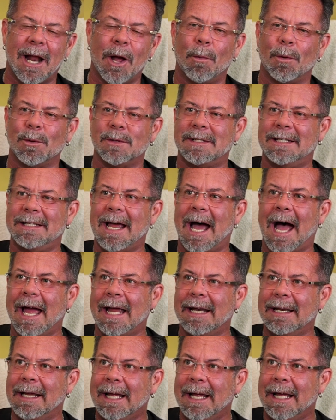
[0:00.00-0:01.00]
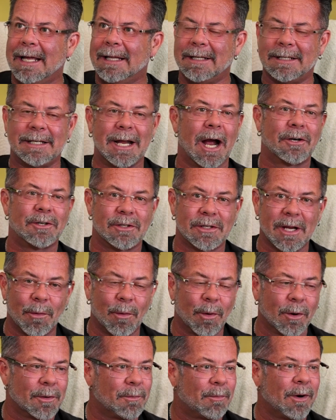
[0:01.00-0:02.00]
I almost died. The doctors I
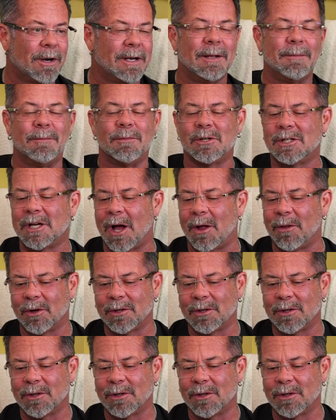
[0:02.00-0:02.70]
work with, Brittany and Michelle,